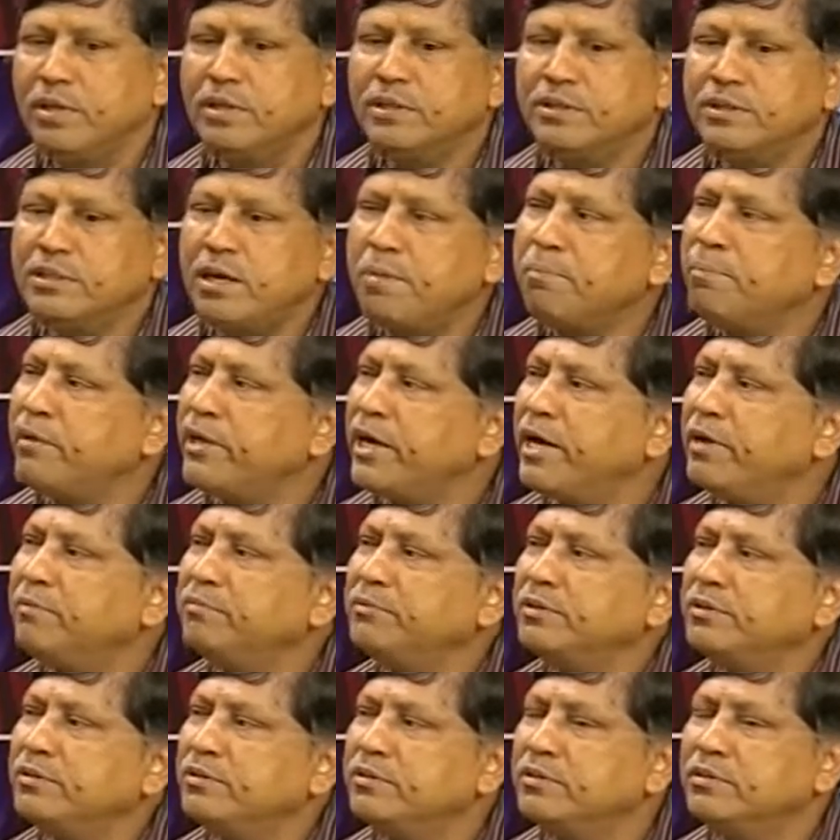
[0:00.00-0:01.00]

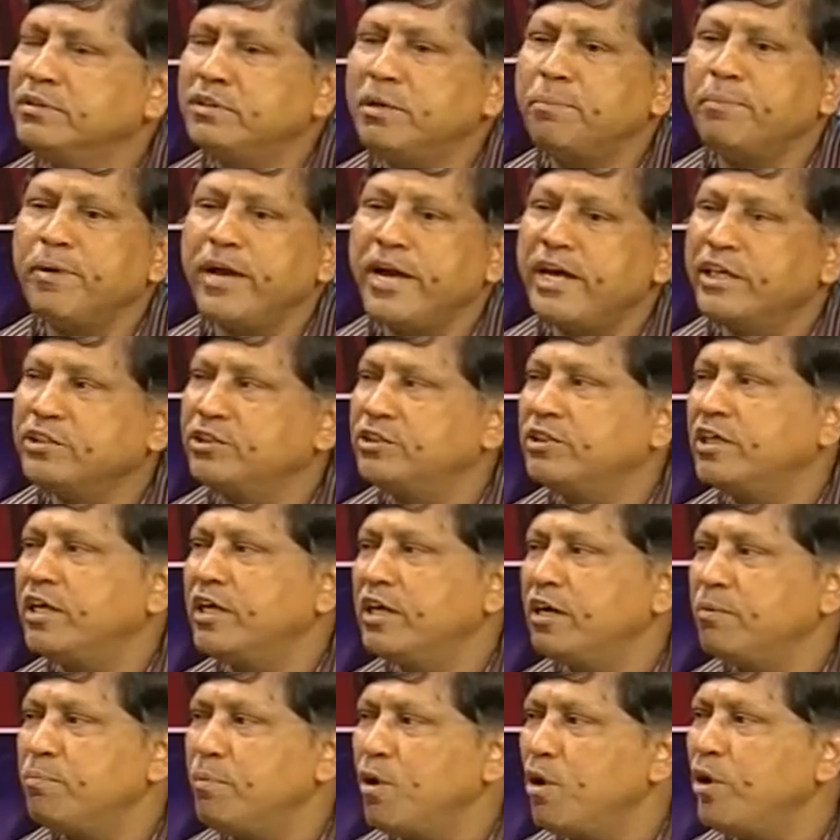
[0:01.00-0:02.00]
Sometimes some
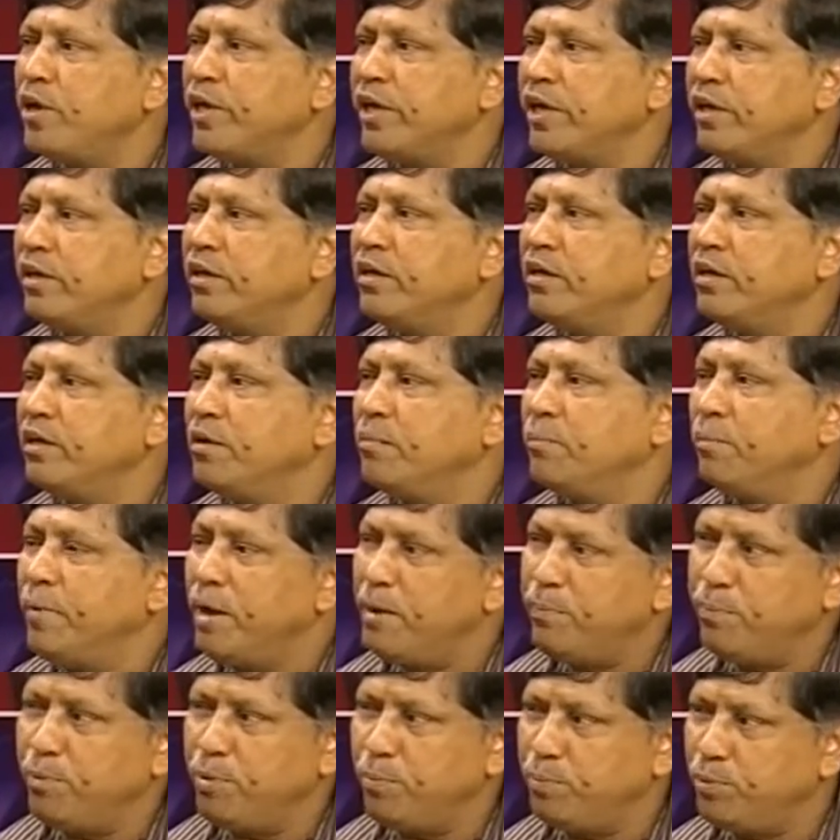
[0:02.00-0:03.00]
external body
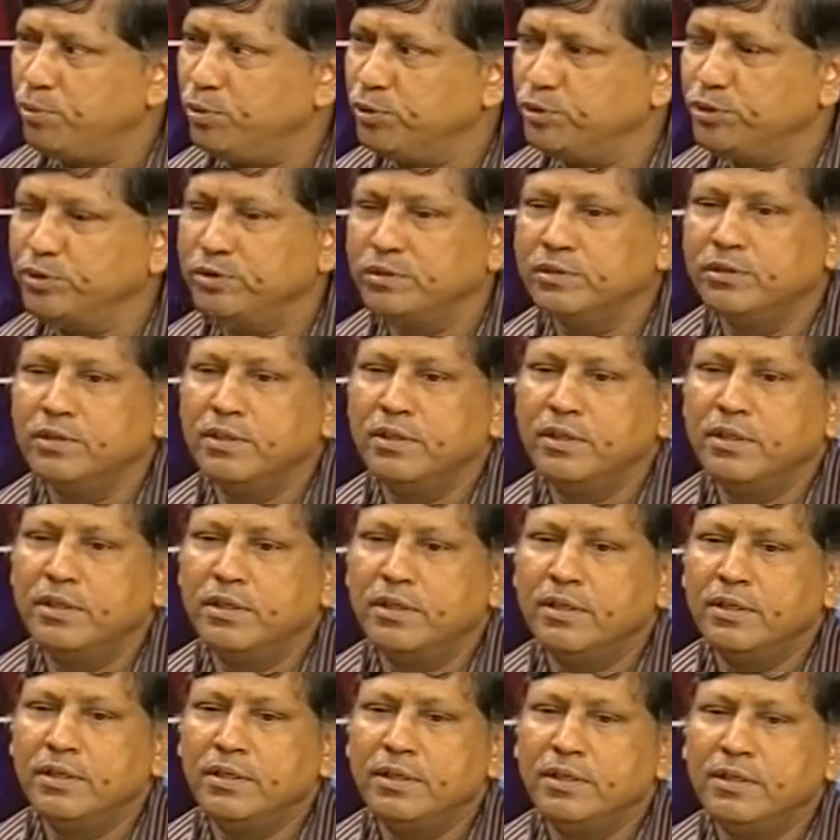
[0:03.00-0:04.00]
may propose,
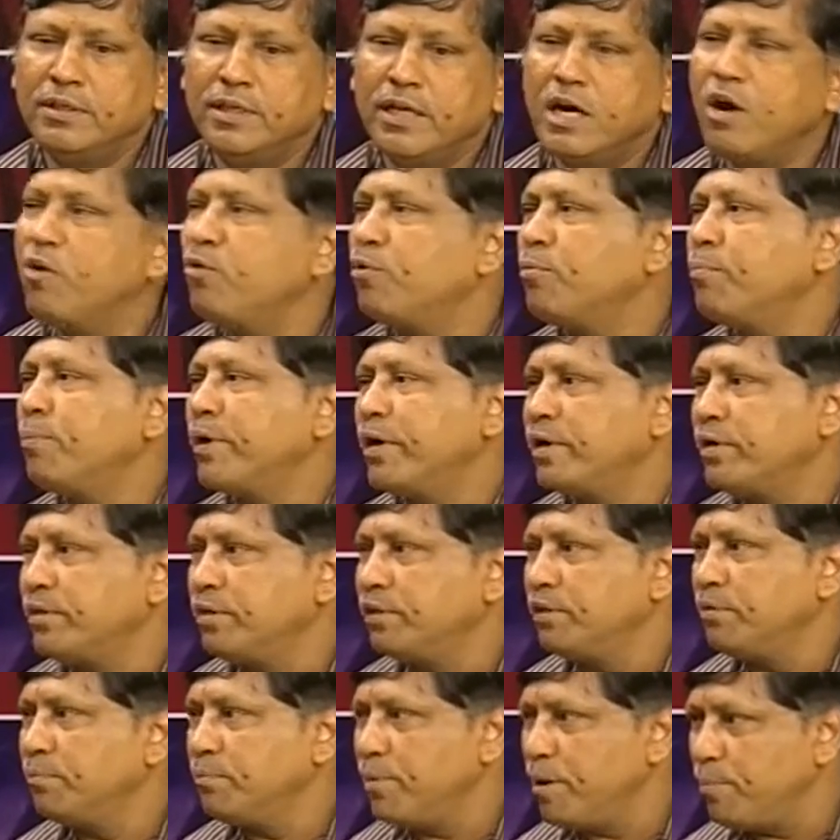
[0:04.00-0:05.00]
the government
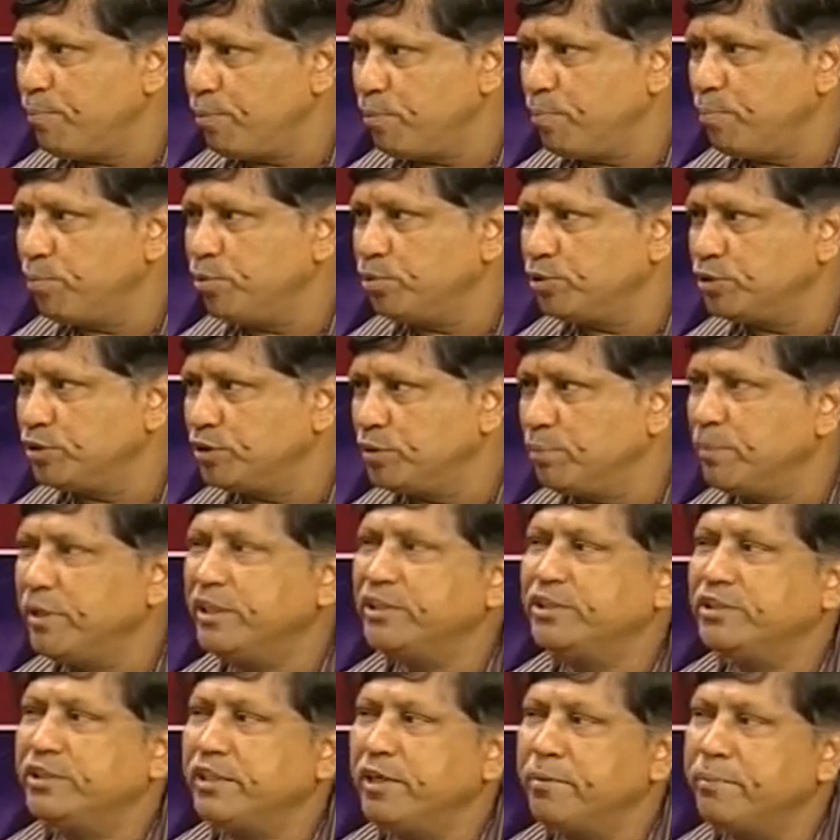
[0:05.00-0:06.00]
may propose, the
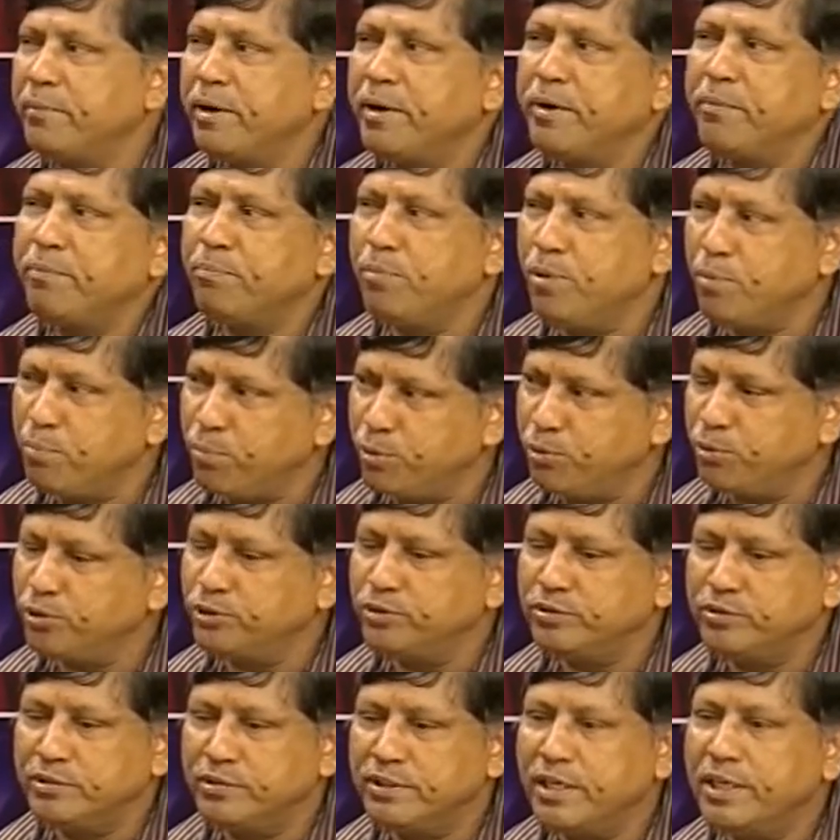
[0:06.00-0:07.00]
ministry may
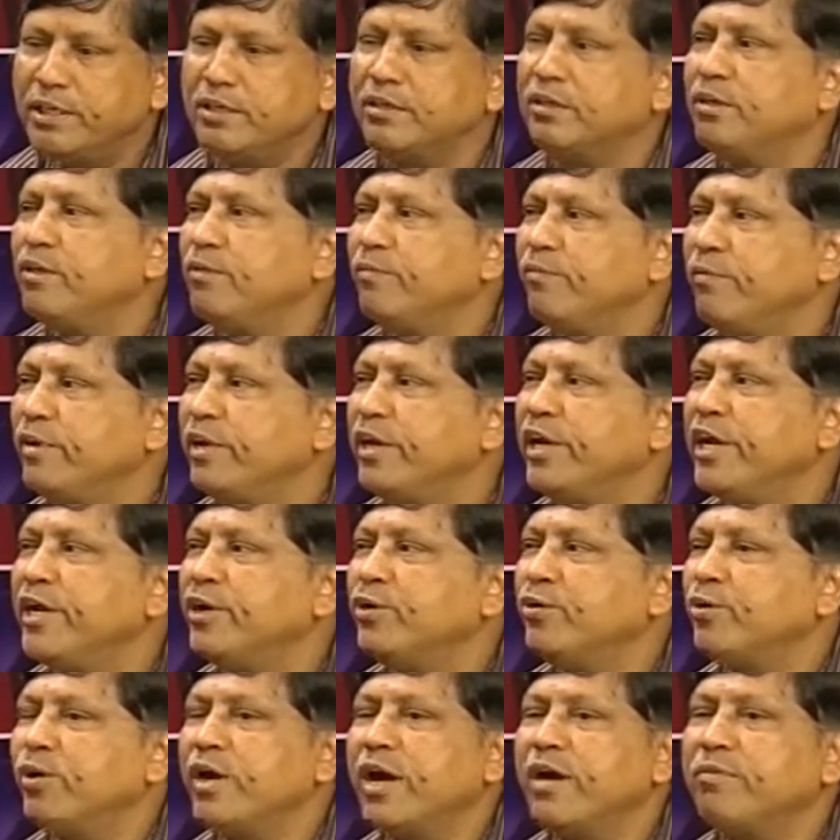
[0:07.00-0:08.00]
propose that we
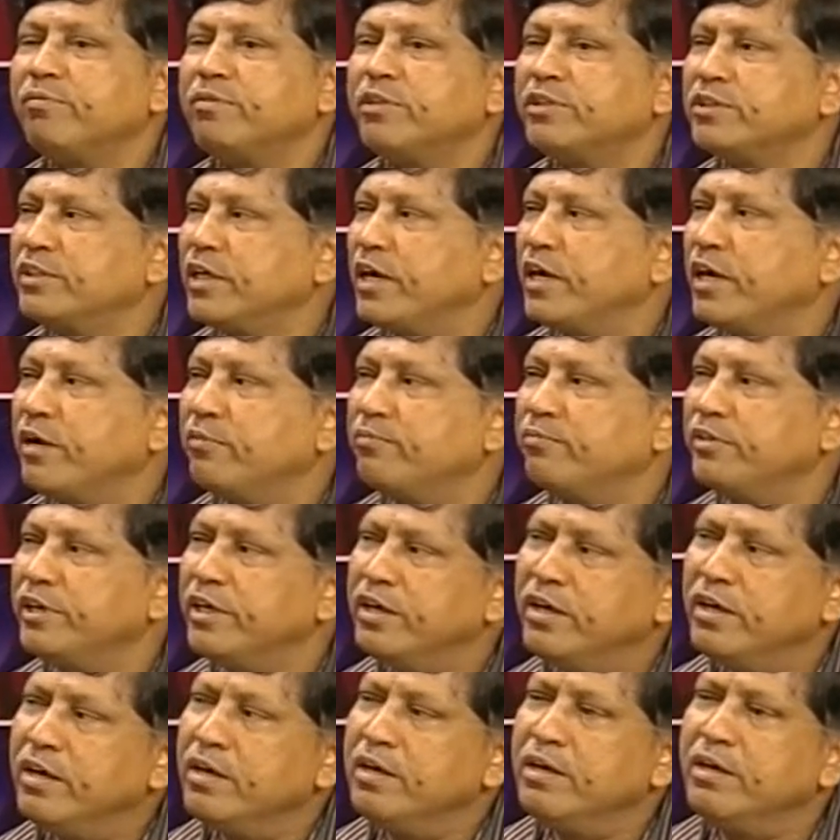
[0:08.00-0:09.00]
need to have this kind of
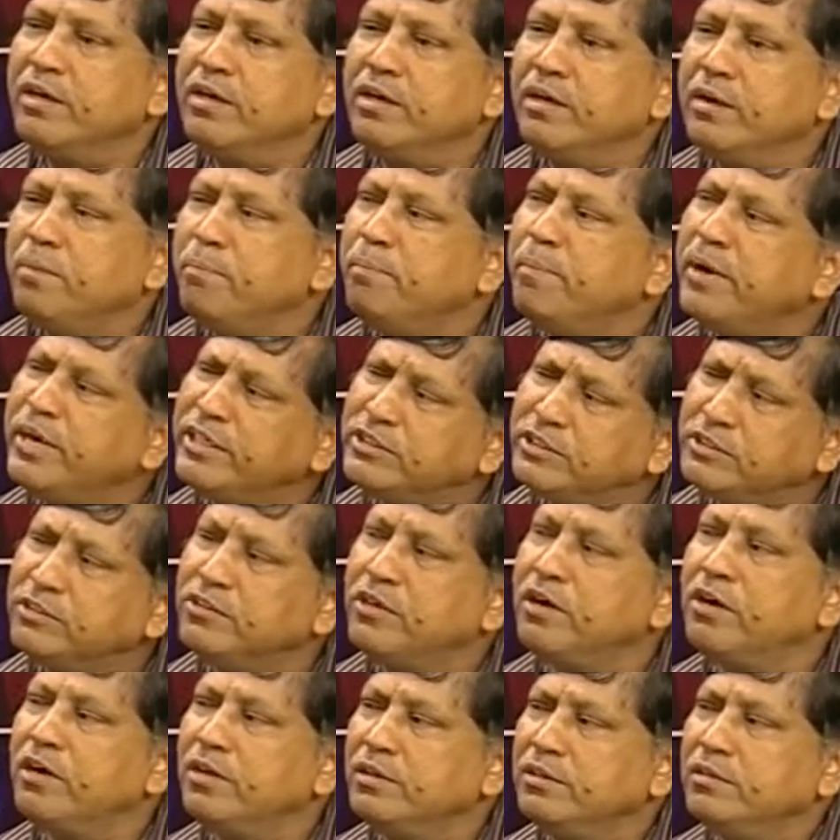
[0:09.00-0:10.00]
thing based
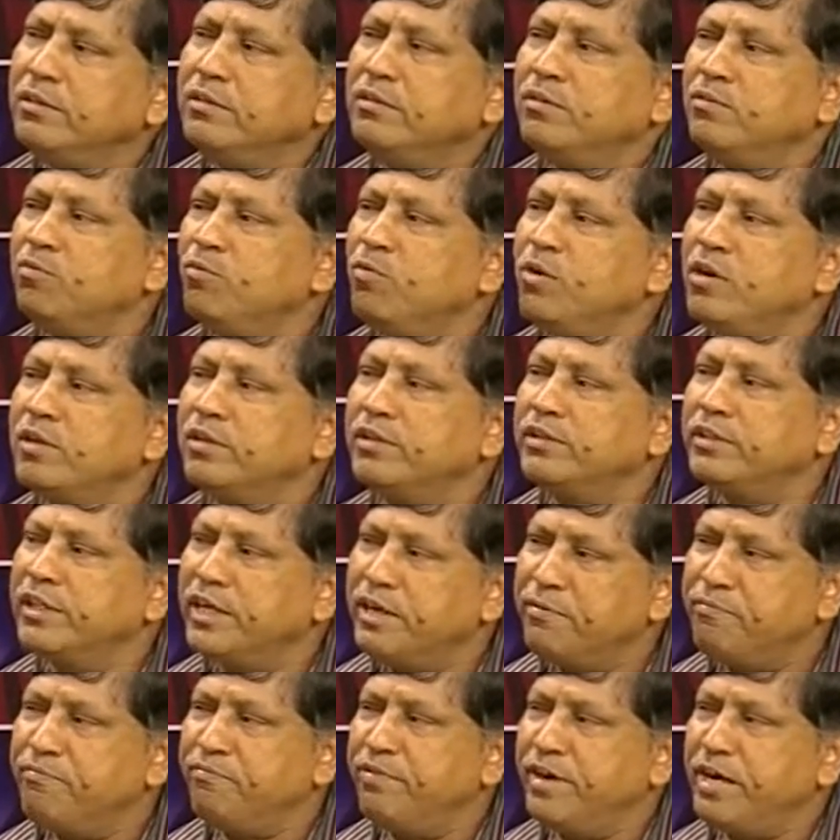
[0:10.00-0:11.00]
on what
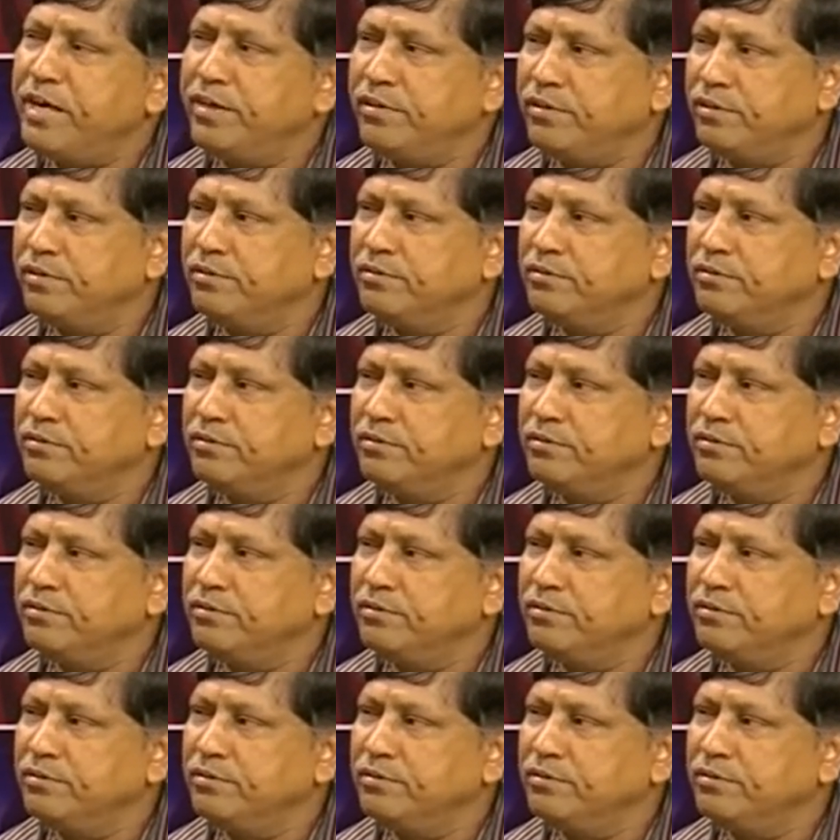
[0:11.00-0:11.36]
they felt